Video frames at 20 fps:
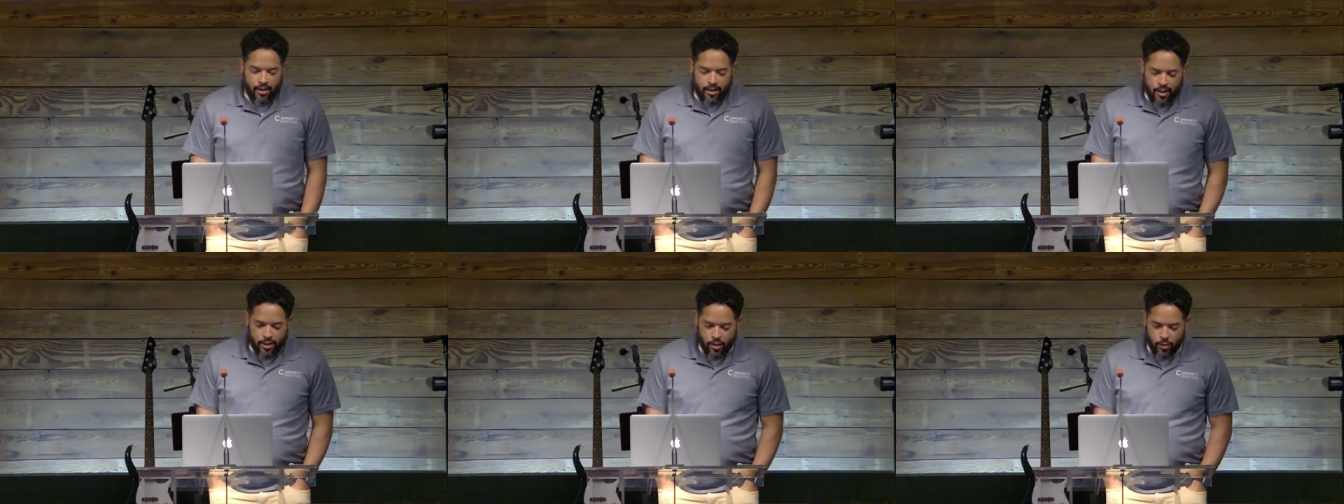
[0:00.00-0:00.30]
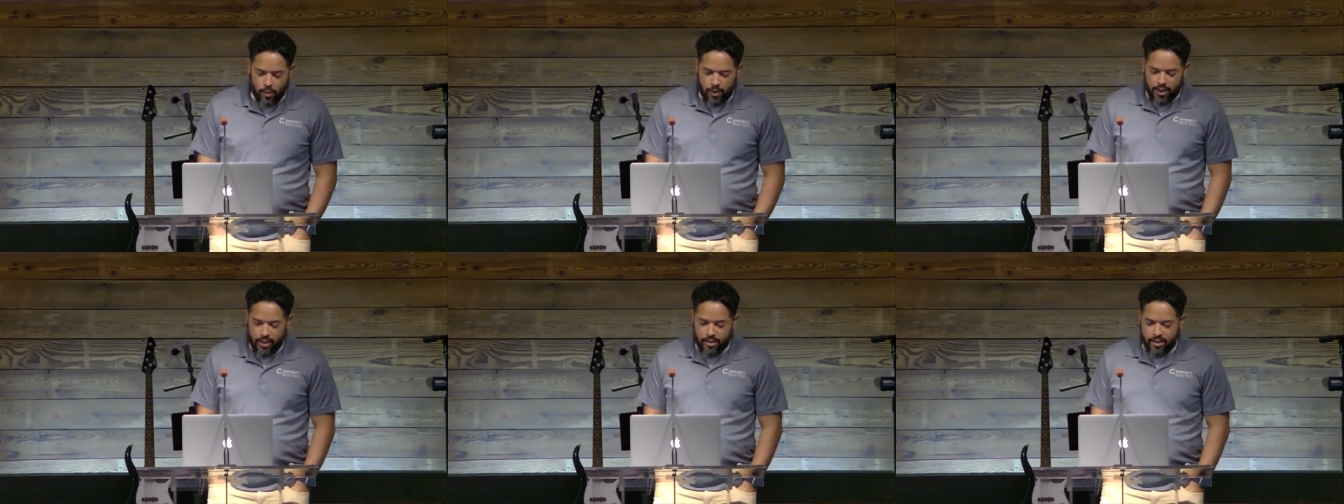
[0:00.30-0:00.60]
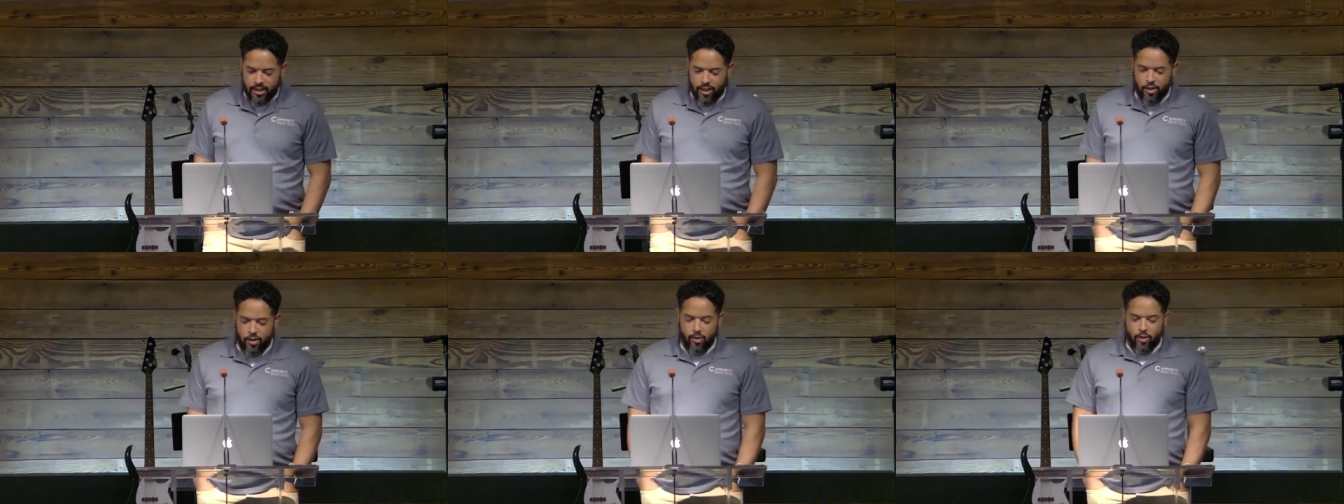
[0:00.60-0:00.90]
As we
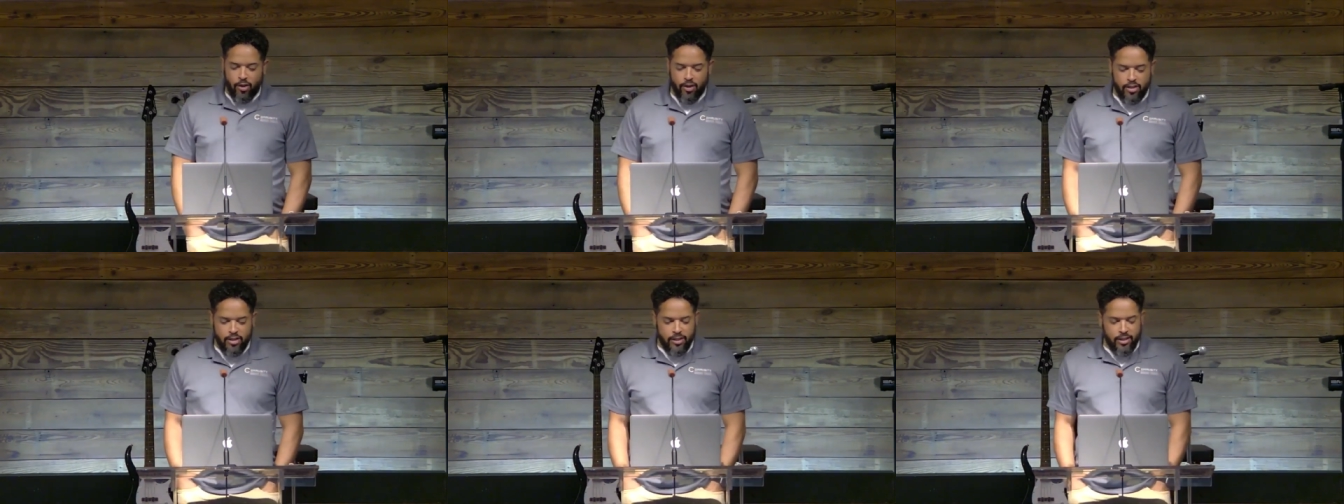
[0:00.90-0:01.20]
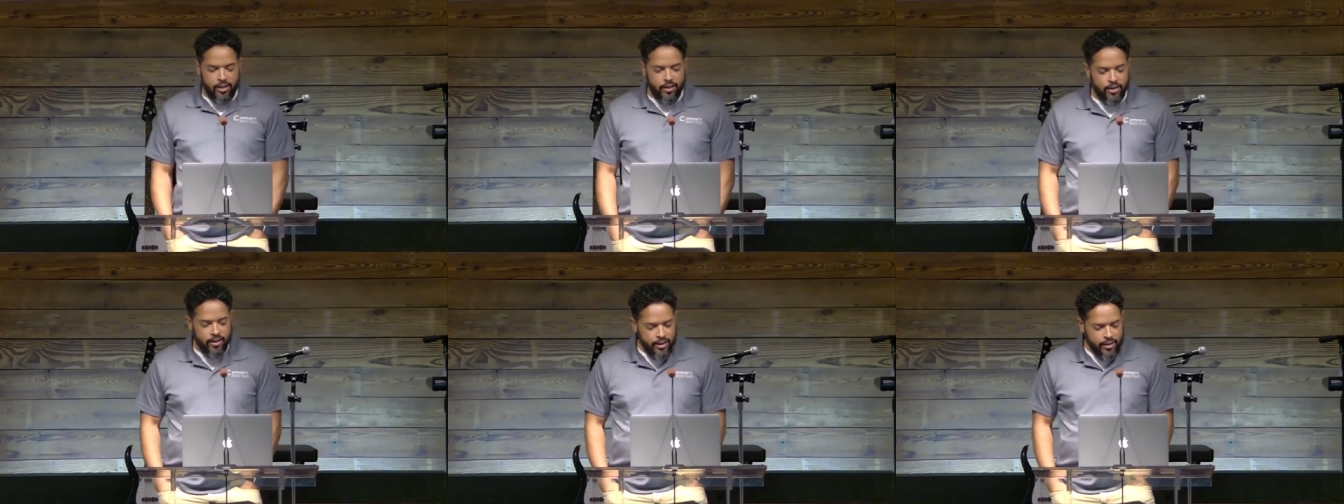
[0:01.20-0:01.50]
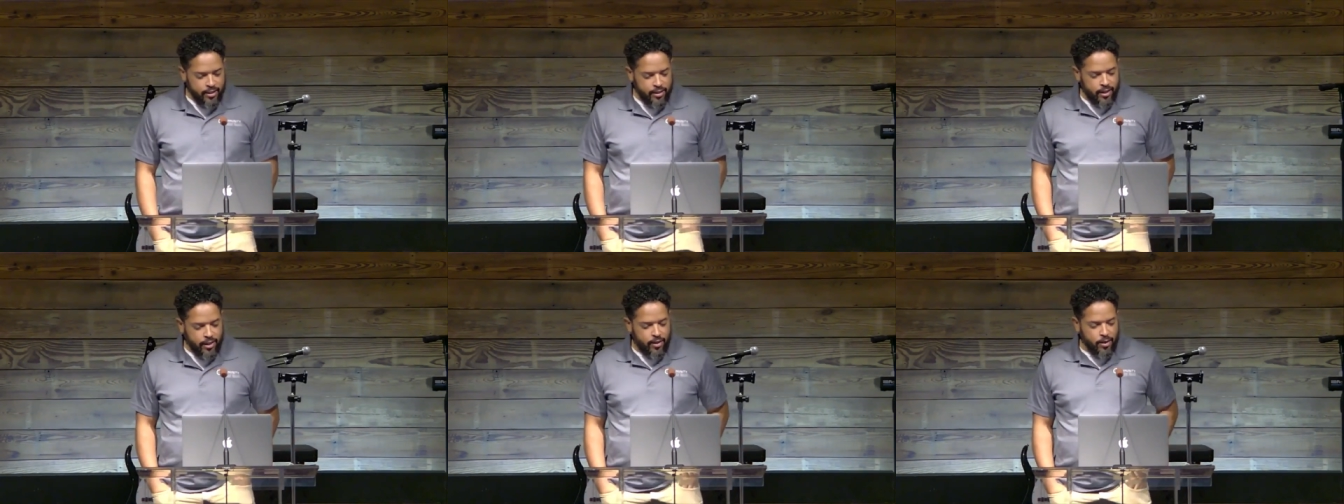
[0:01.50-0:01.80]
continue our
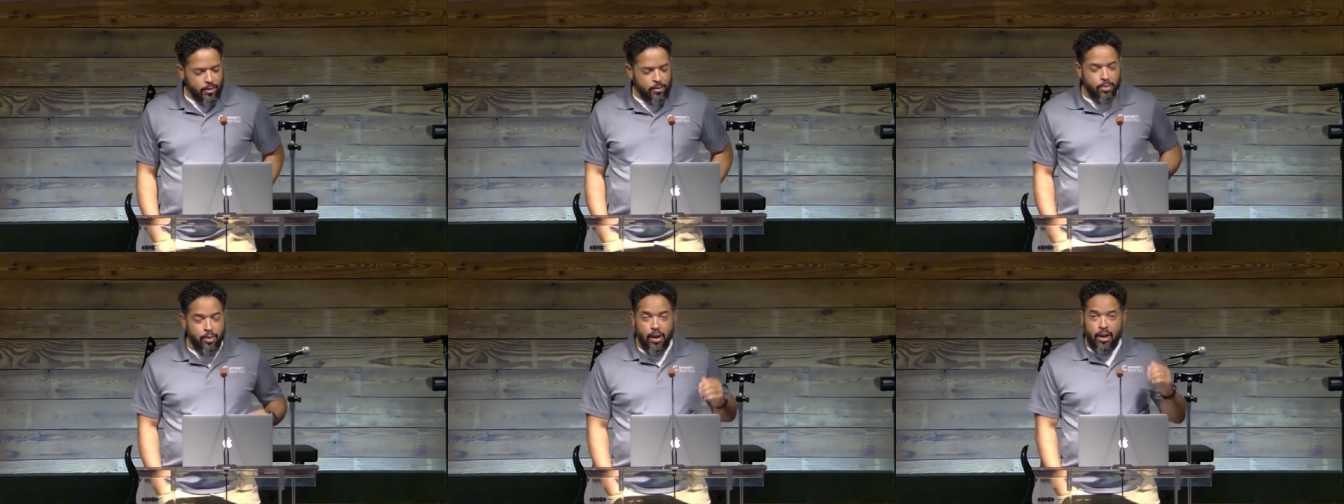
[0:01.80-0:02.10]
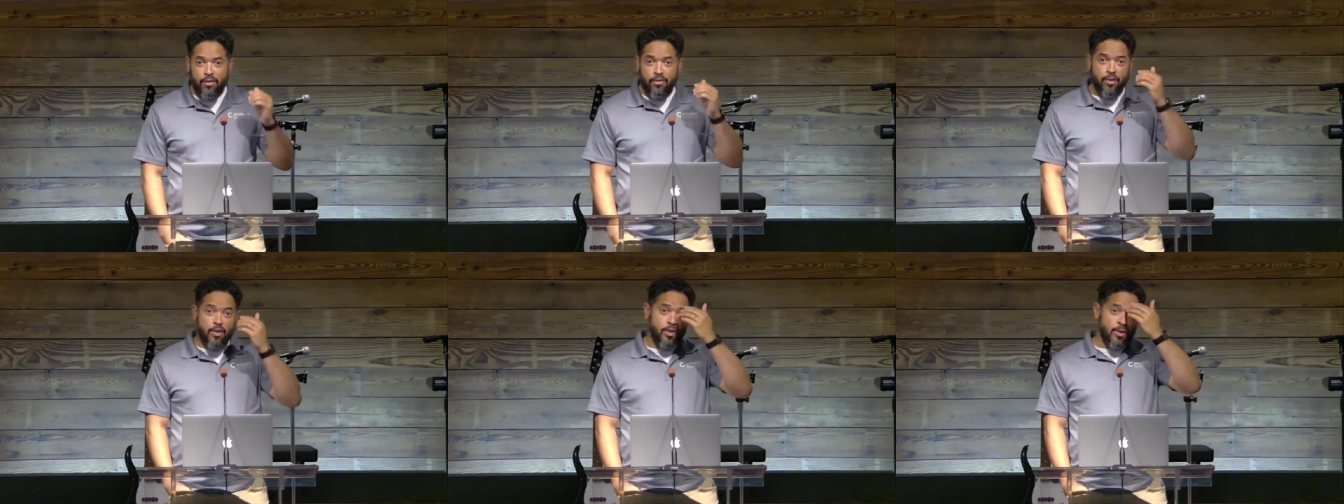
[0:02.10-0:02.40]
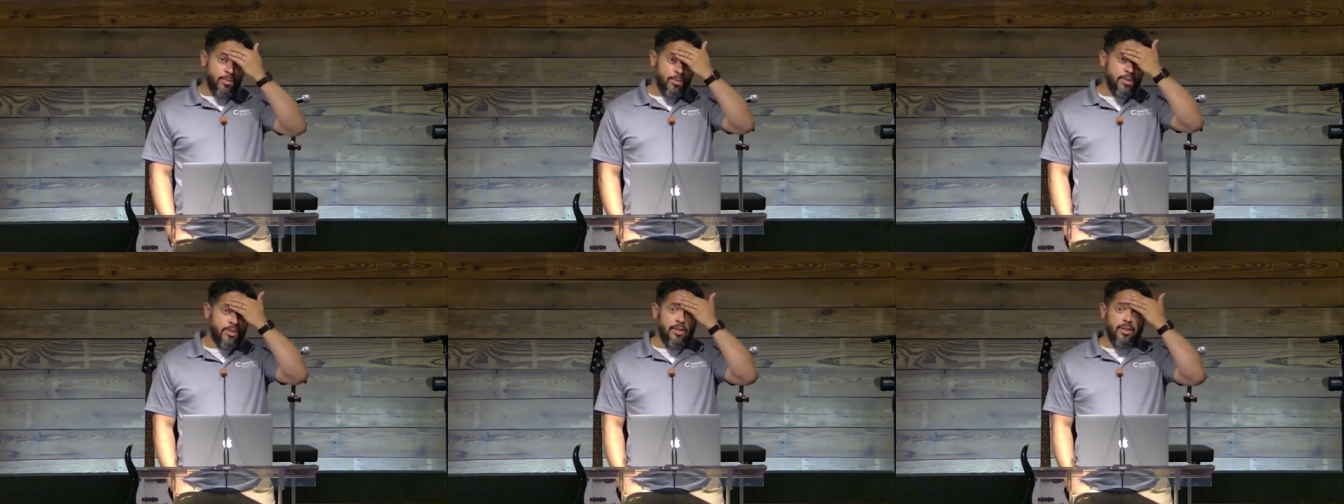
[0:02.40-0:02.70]
series here in
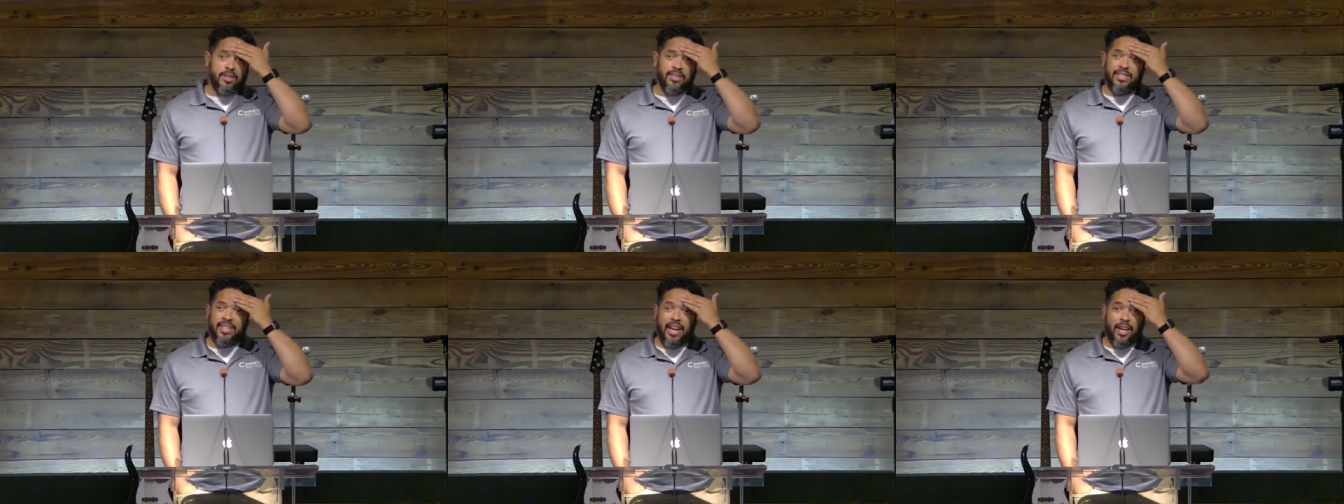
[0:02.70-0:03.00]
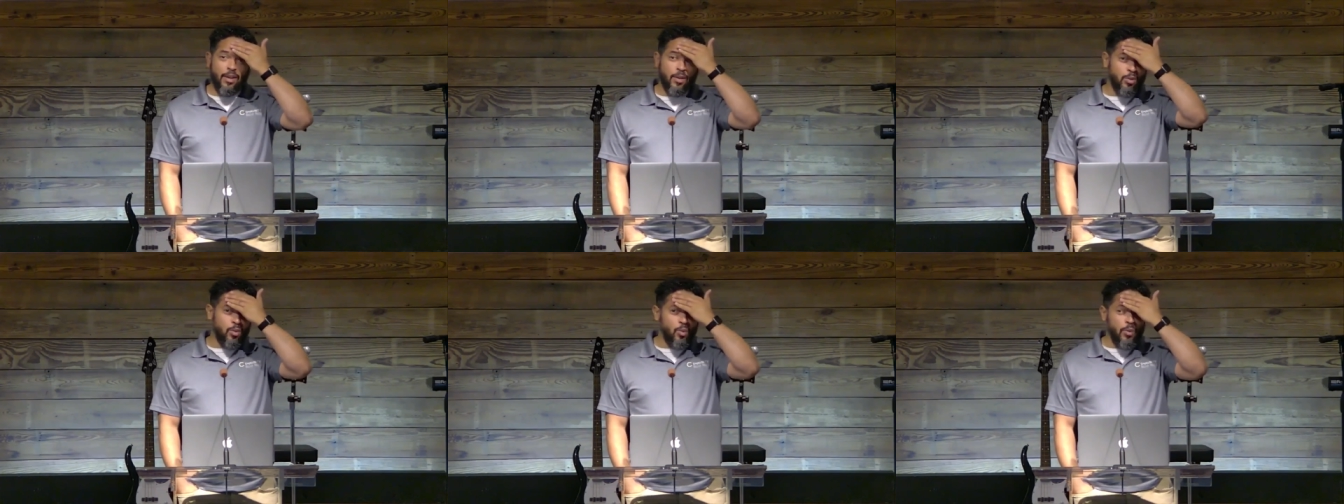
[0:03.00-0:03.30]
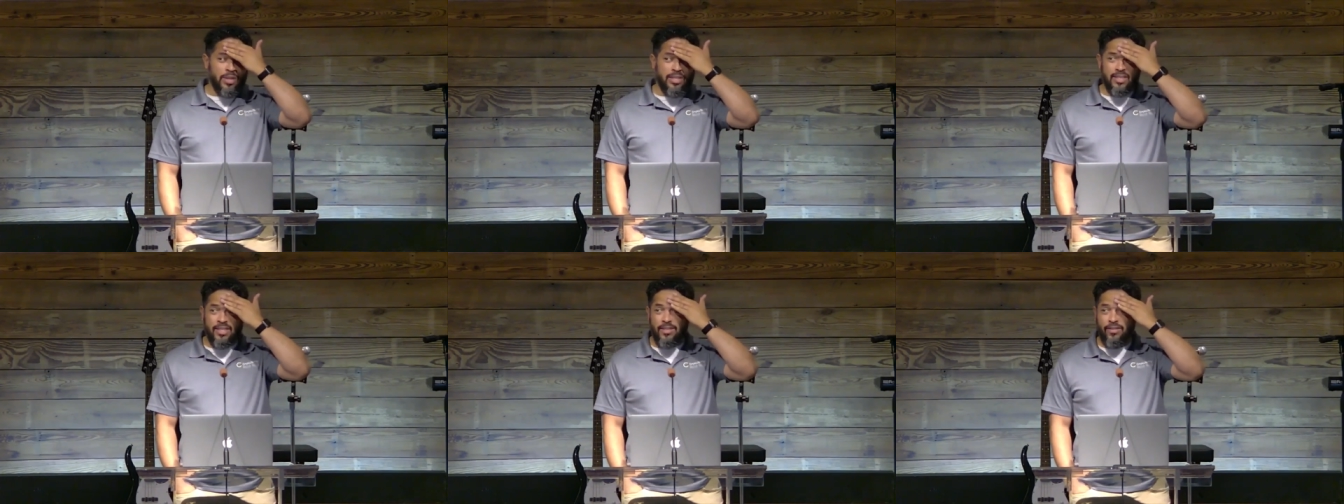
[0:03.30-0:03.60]
Proverbs entitled
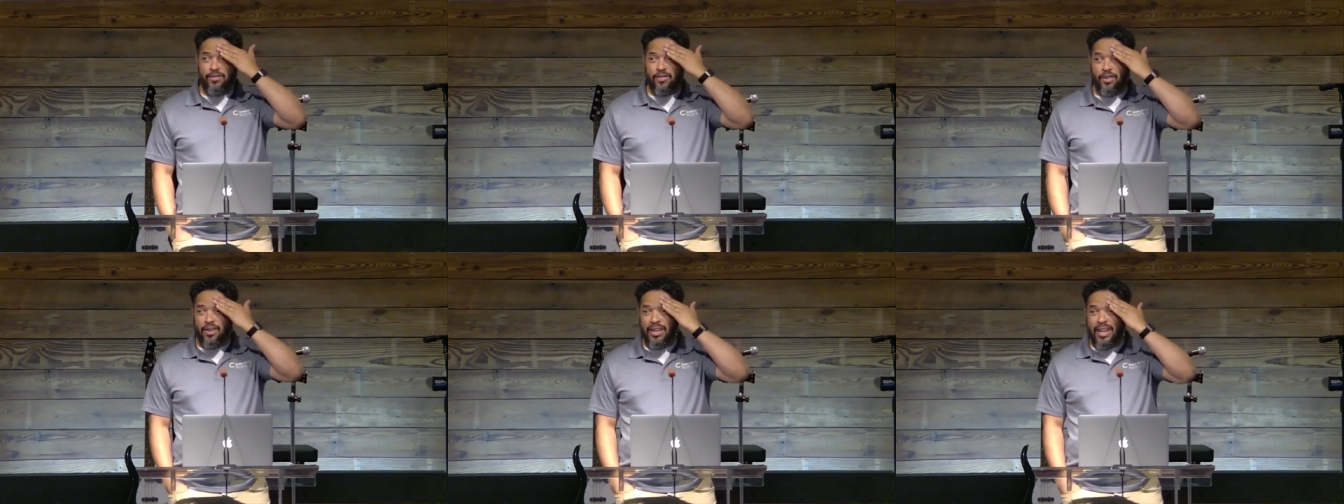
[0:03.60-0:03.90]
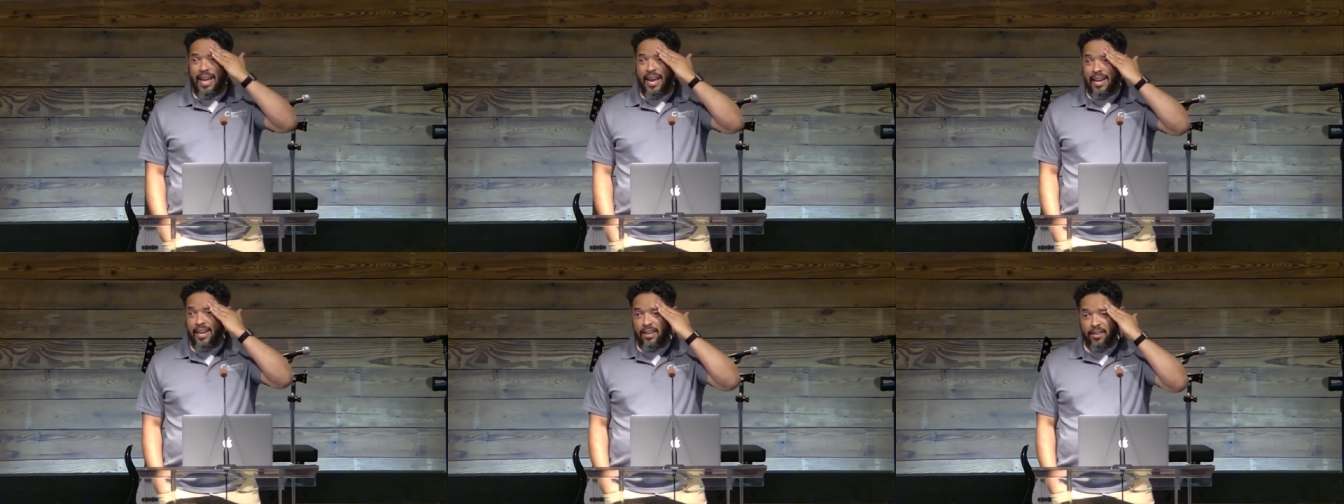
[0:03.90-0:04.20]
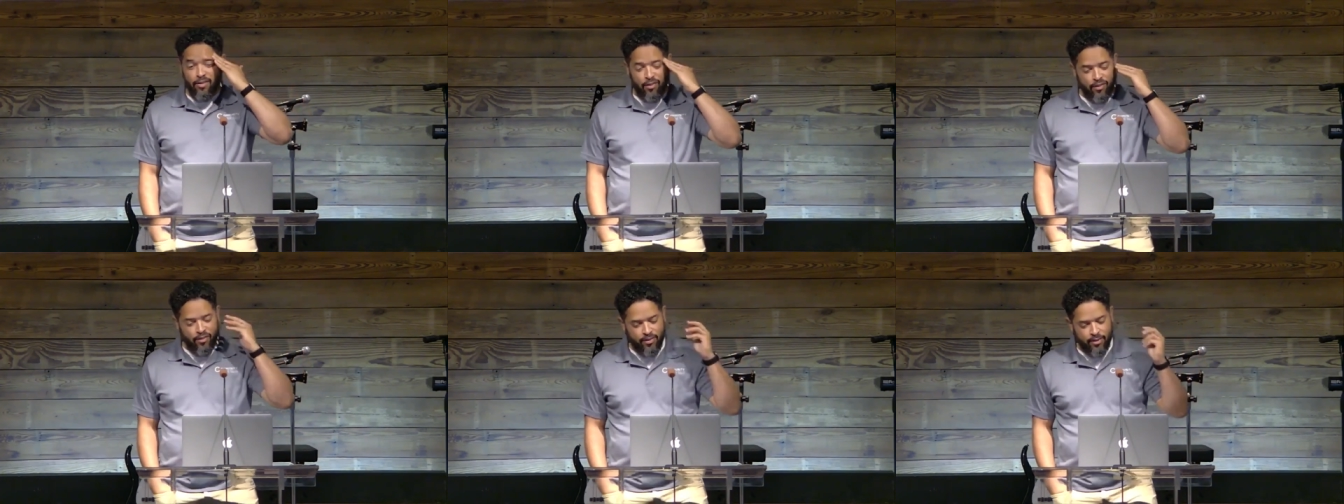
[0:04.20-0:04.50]
Wisdom for Life,